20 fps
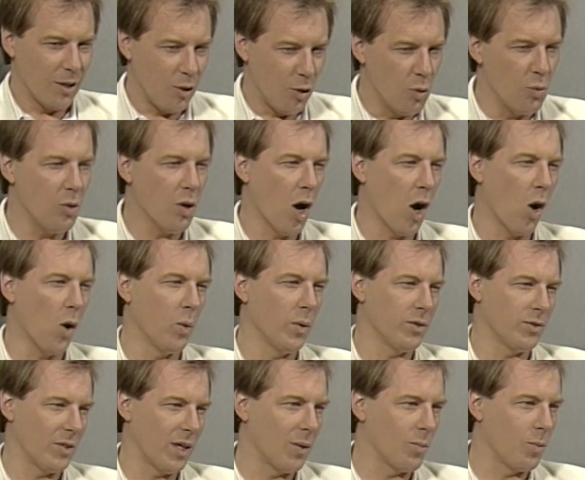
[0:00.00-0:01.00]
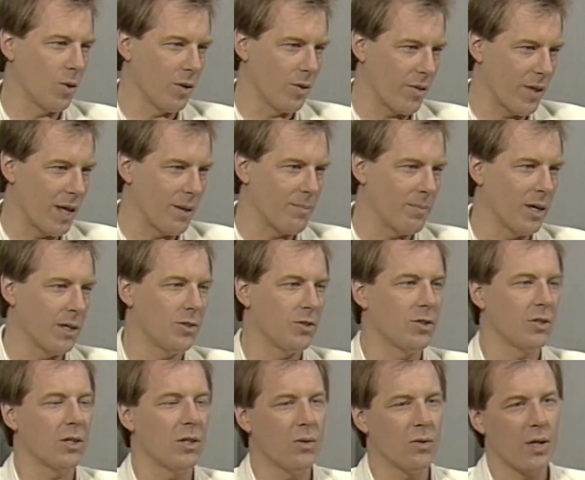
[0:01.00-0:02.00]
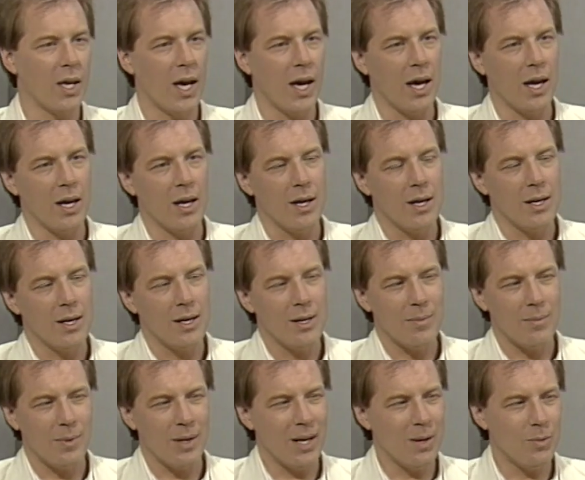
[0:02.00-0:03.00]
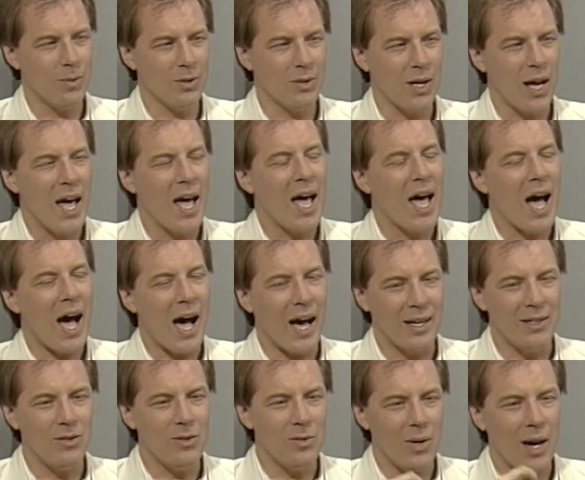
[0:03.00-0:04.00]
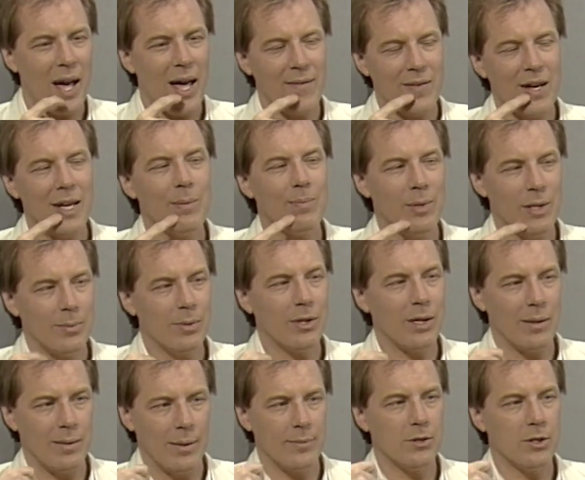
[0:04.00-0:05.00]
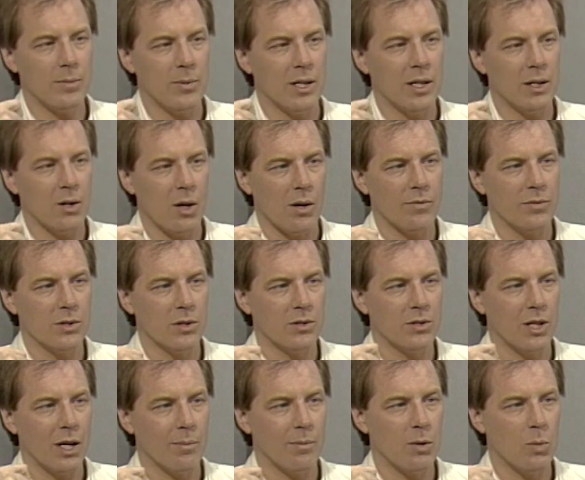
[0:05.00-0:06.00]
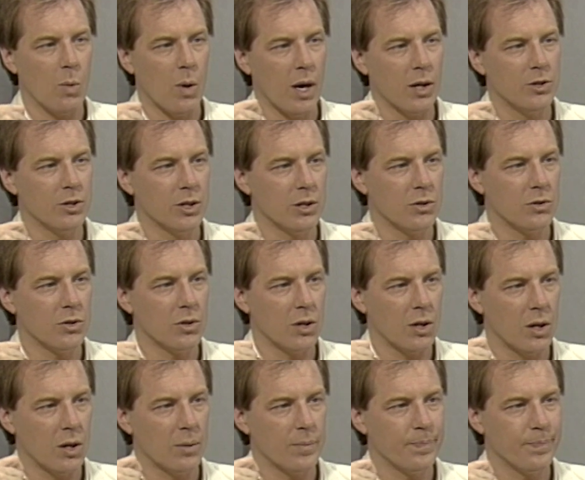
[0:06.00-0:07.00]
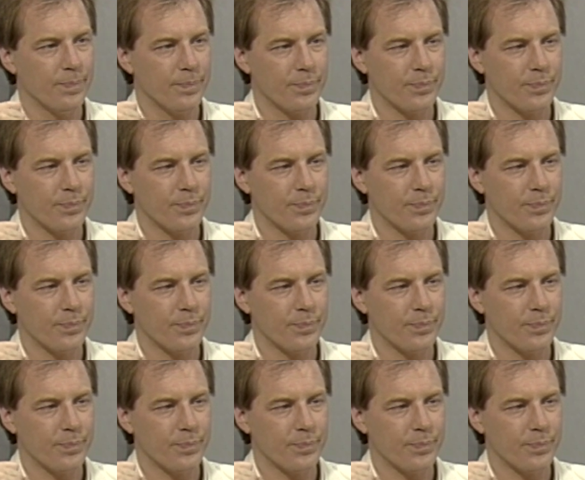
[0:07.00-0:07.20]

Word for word: you know is not worth that much, okay. But I wouldn't. I do. I've had people come up to me and offer to sell me watches, you know.